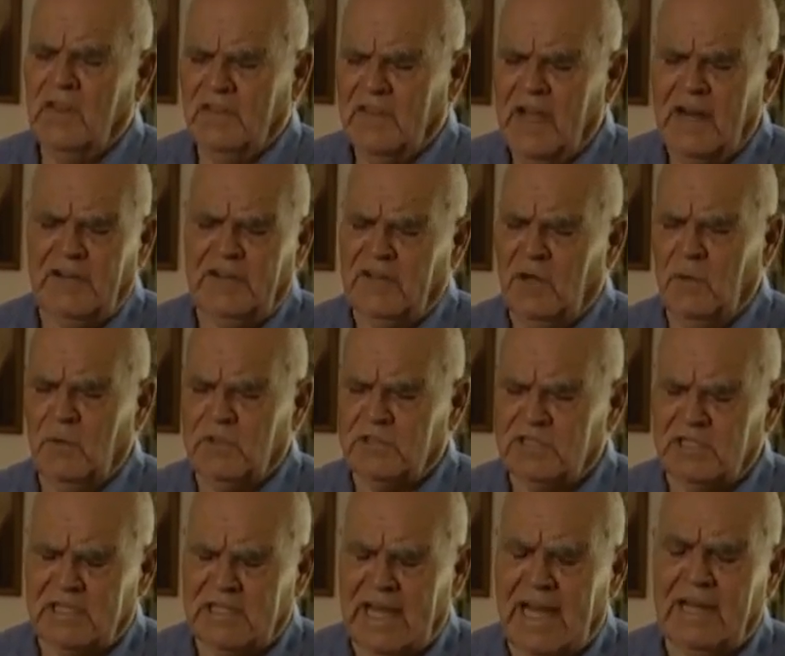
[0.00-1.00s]
They told
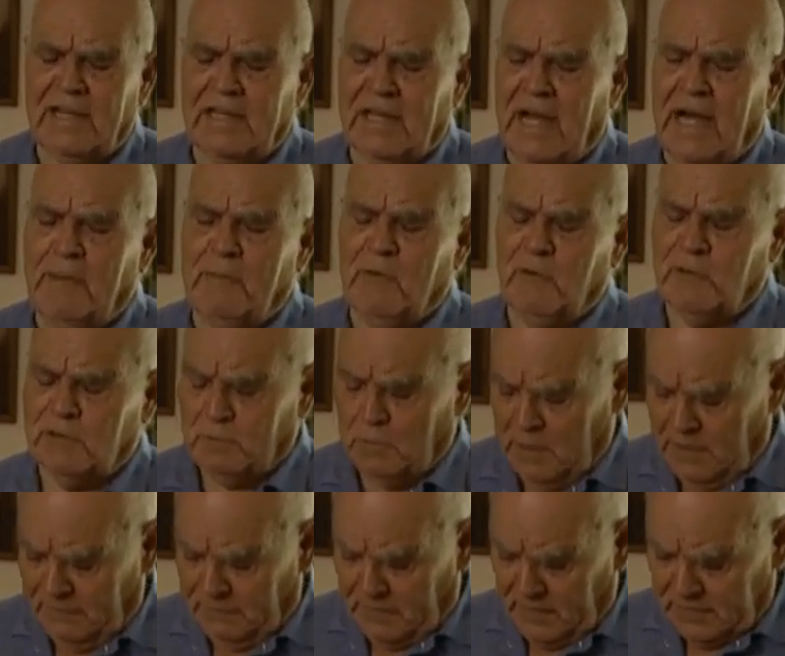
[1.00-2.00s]
us at that time it was
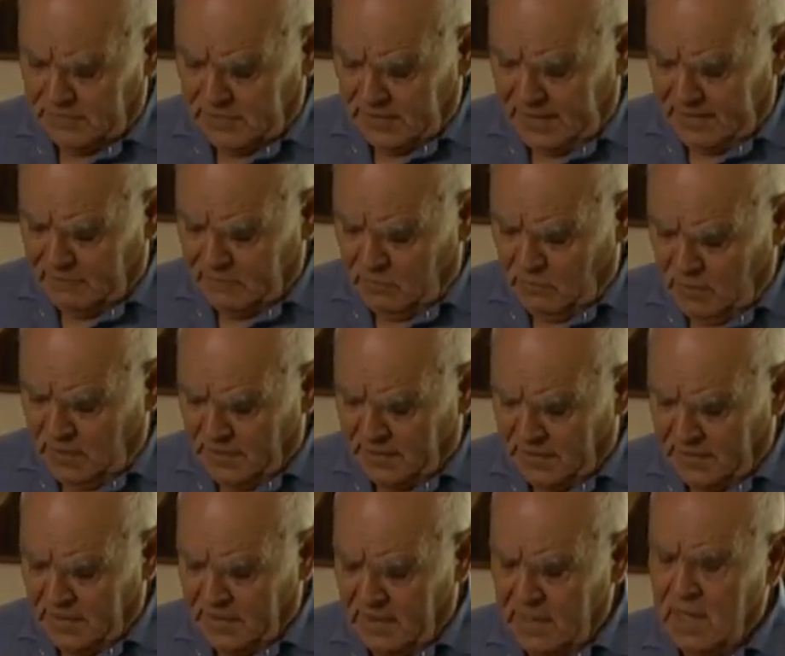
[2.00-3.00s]
perfectly safe to work
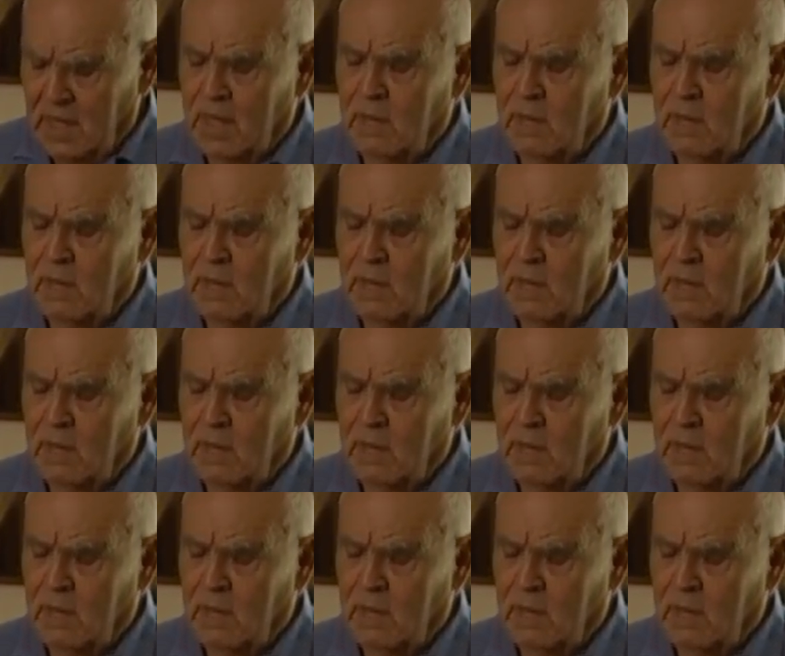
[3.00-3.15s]
in it,